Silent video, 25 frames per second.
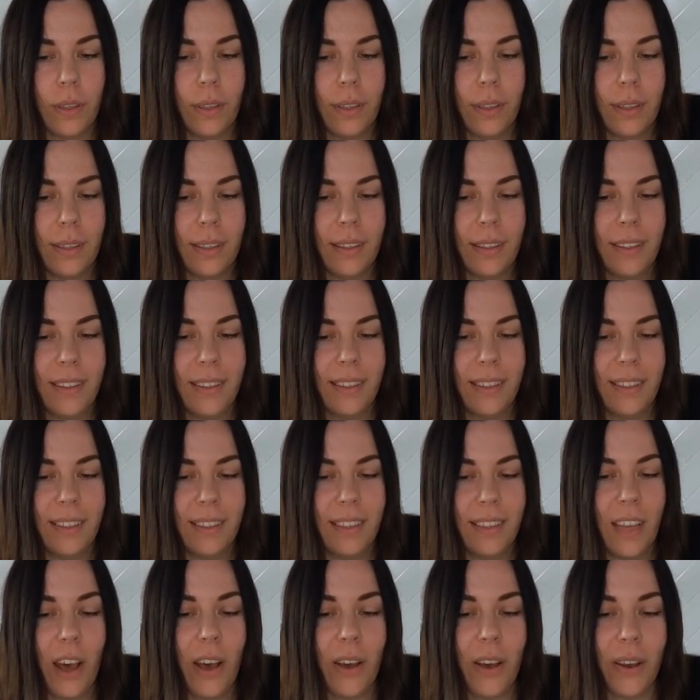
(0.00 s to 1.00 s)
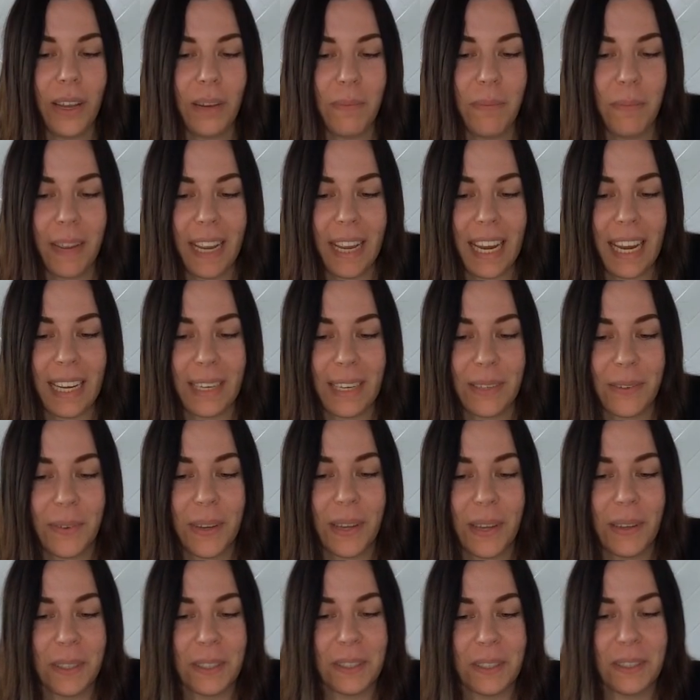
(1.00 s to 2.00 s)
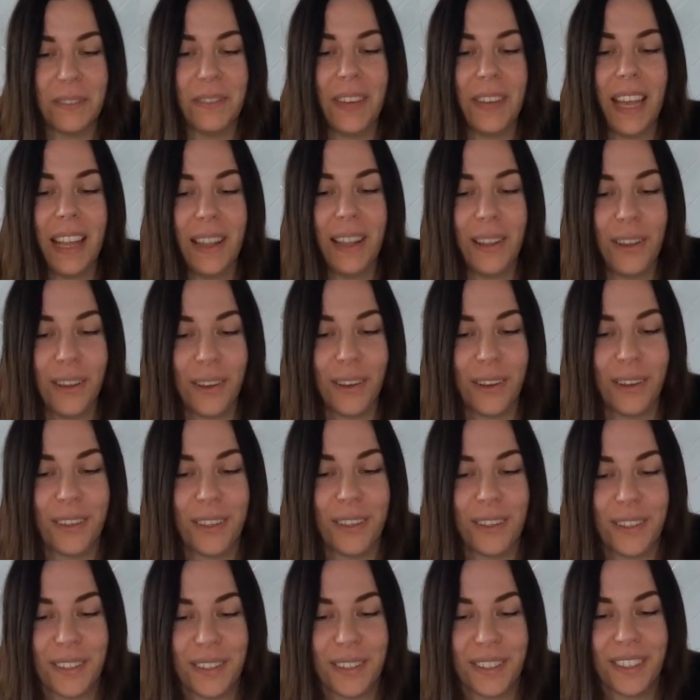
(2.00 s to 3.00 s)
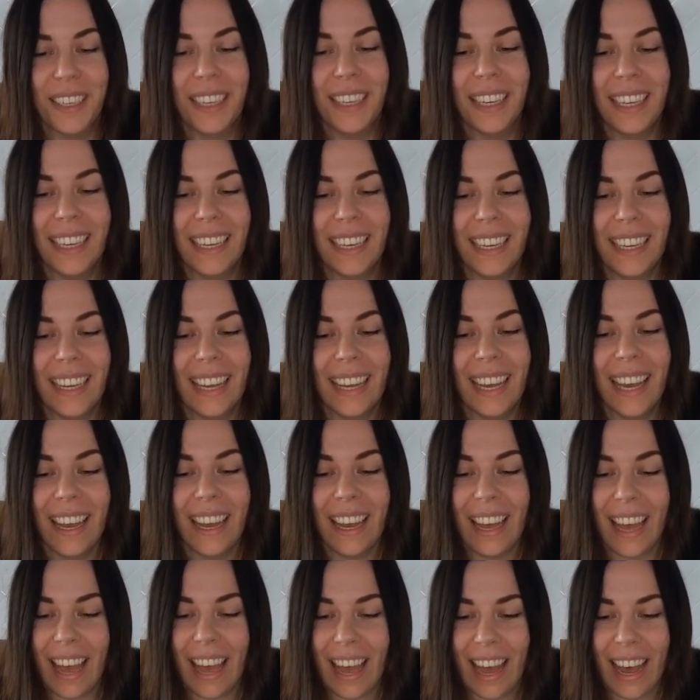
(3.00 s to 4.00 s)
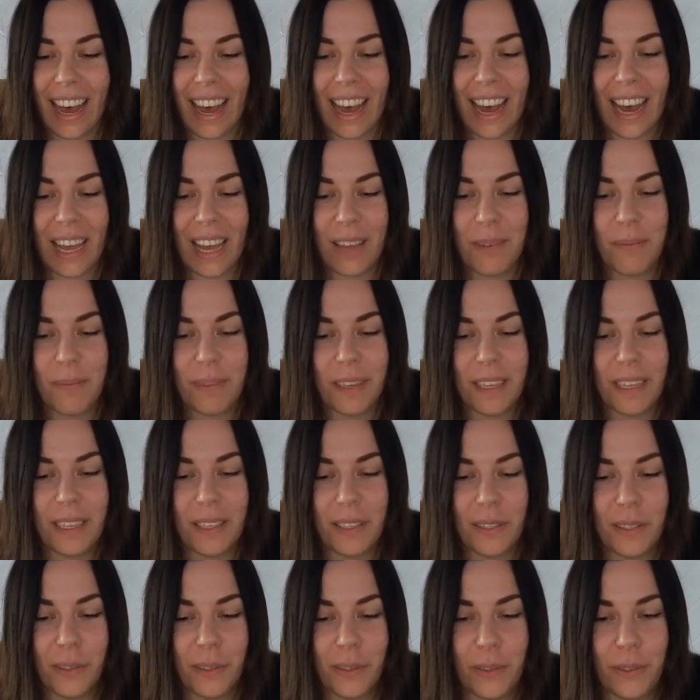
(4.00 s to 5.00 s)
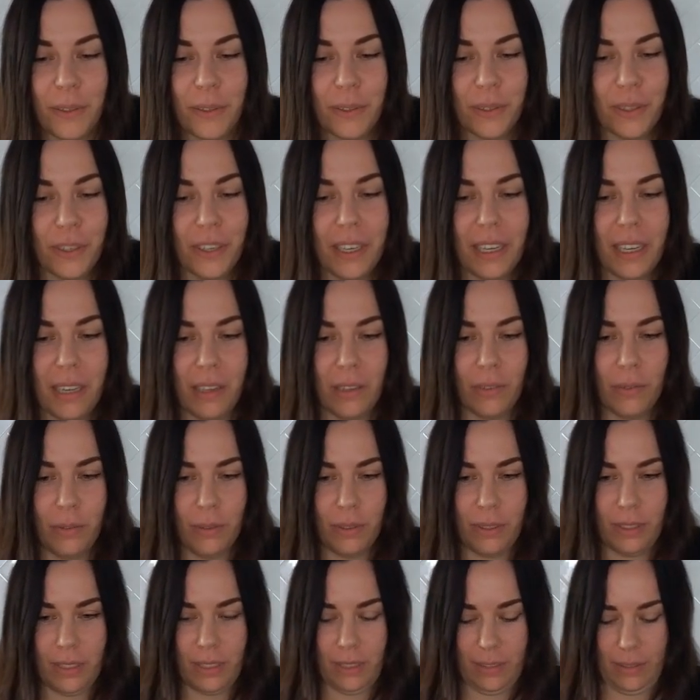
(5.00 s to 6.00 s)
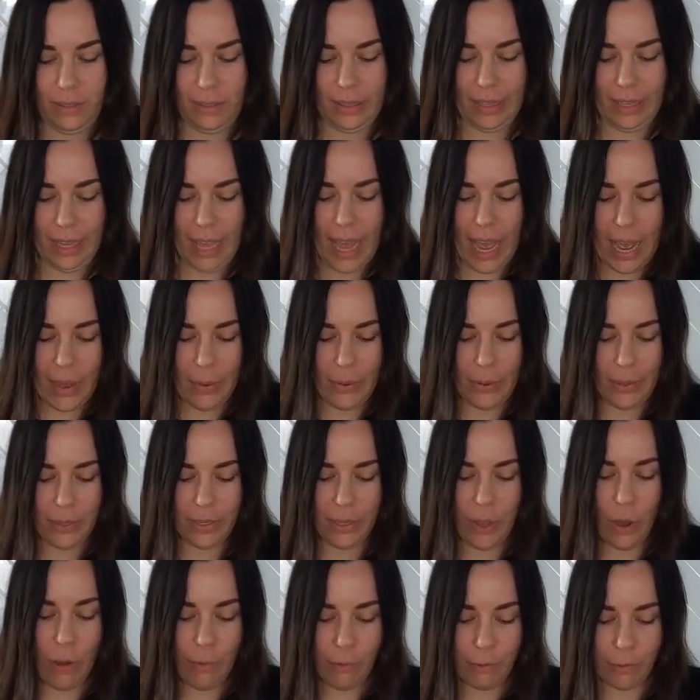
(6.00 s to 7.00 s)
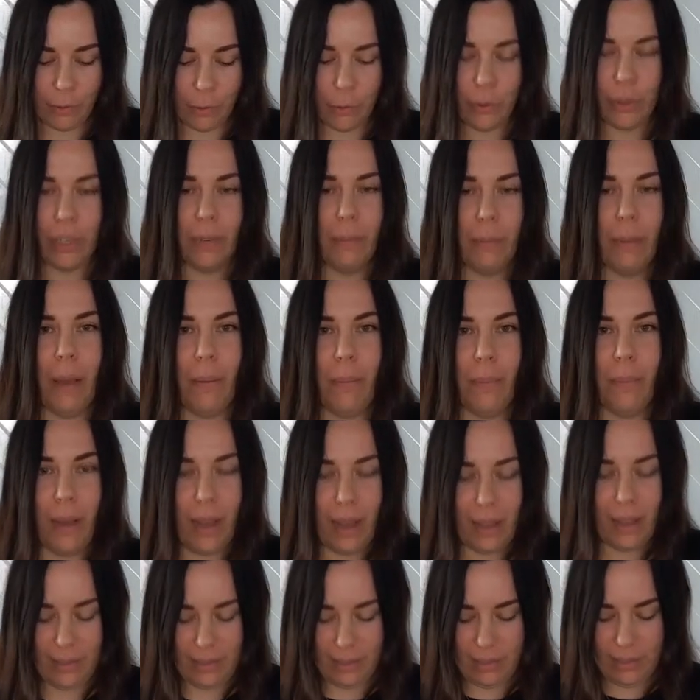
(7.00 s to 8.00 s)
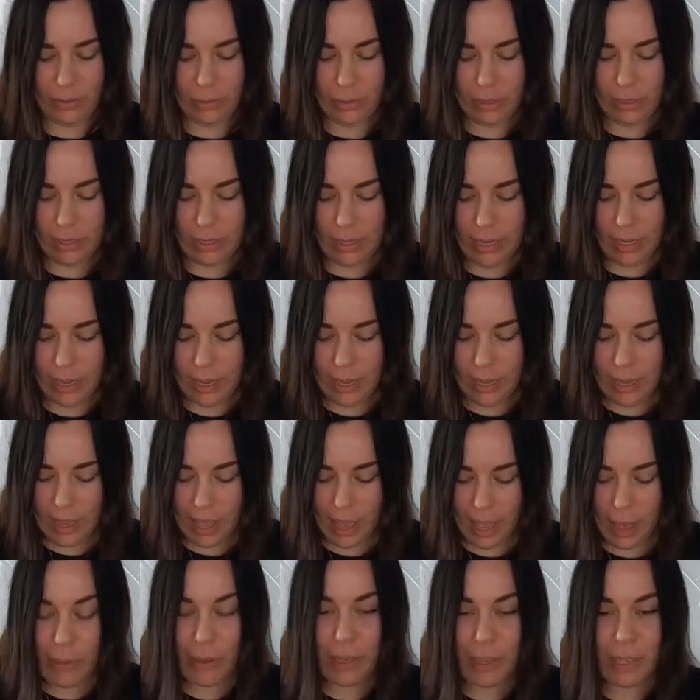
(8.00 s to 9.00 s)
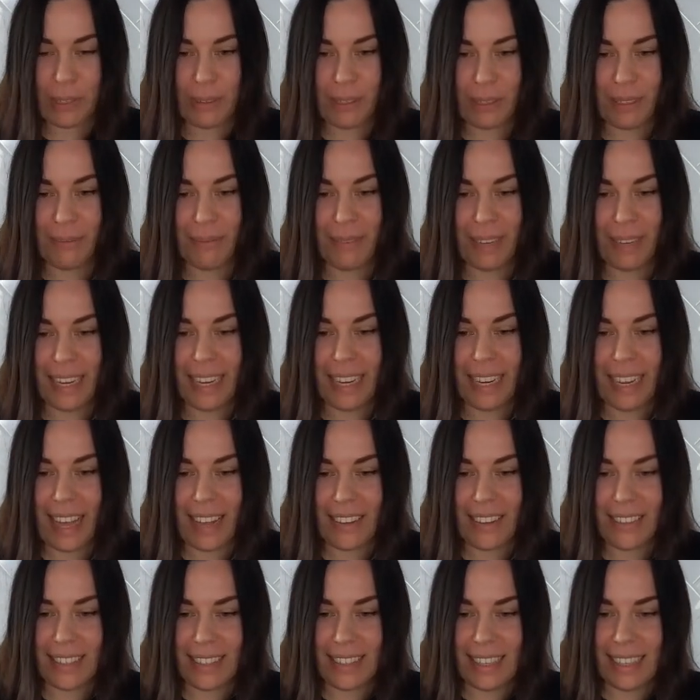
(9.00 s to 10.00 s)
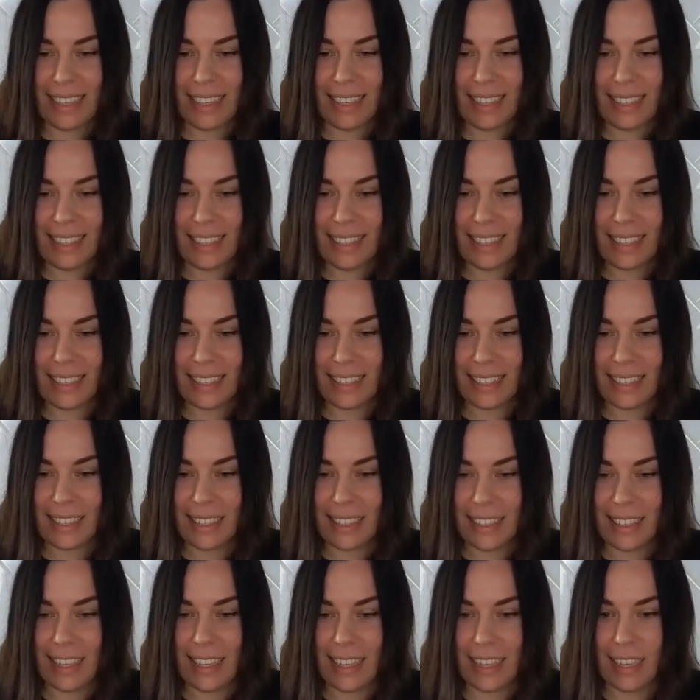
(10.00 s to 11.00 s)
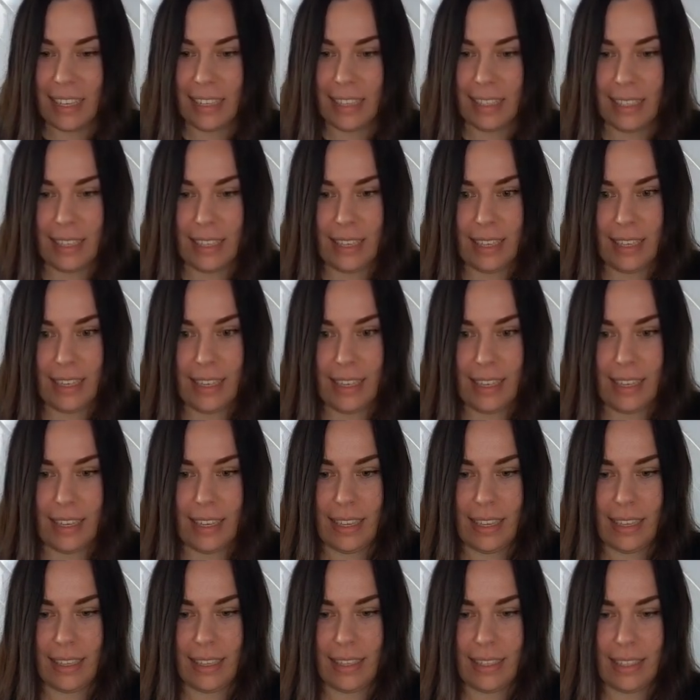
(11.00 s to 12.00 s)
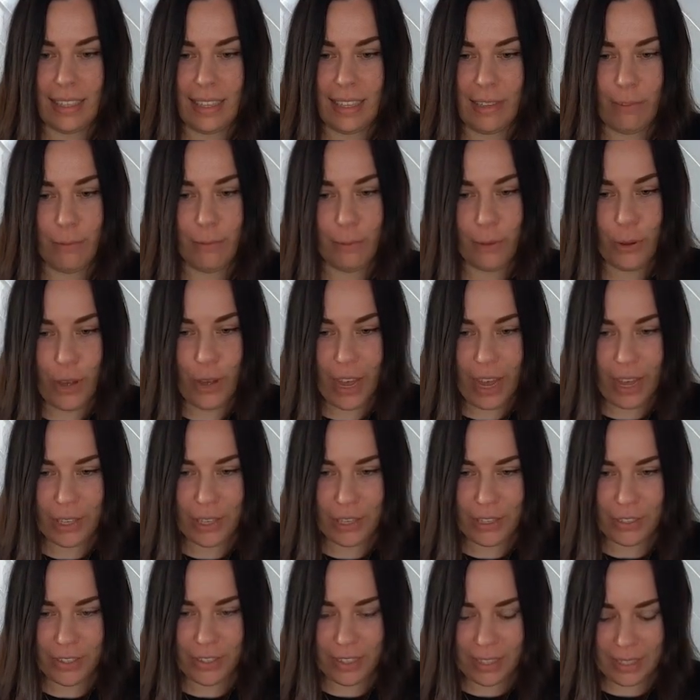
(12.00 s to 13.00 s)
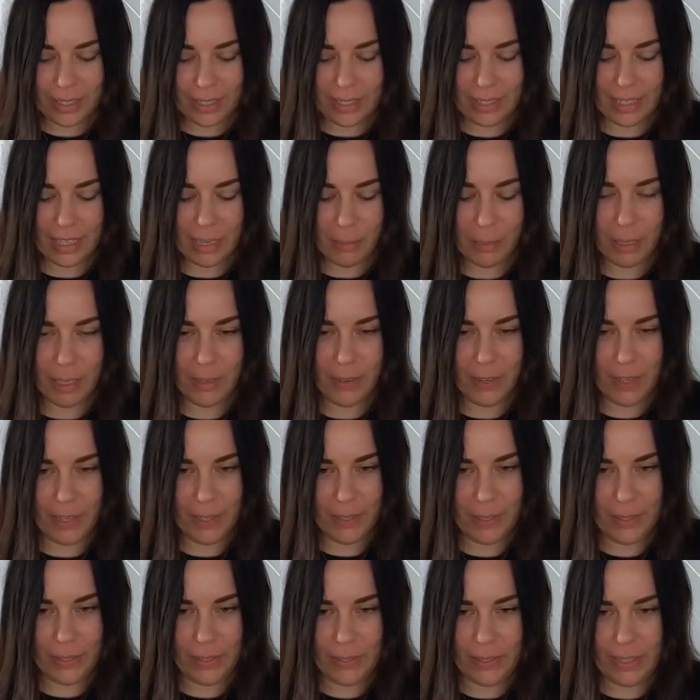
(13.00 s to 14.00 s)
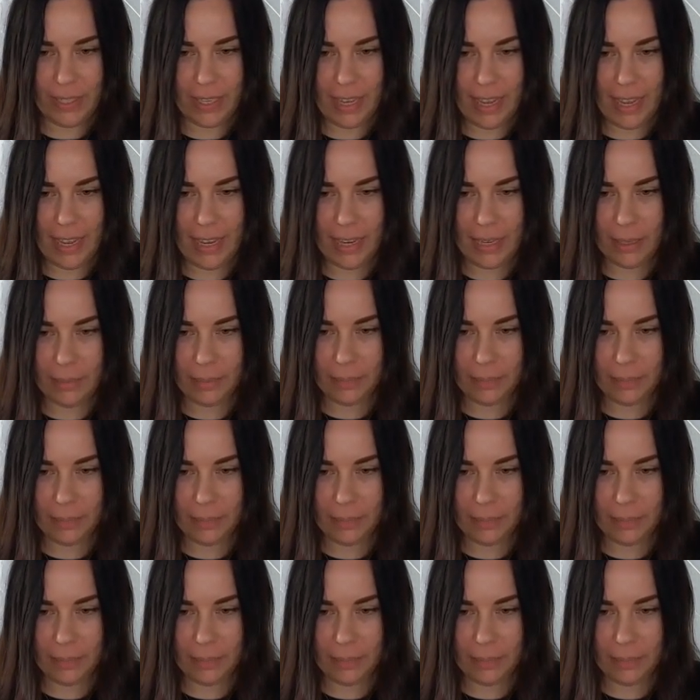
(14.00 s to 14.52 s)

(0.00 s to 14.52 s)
Oh, and Pete, welcome. Hello. Hi Pete, so sorry, I was off talking about pasta, wasn't I? How are you doing, Pete? How's things? Yes, 400 cinnamon rolls, you say?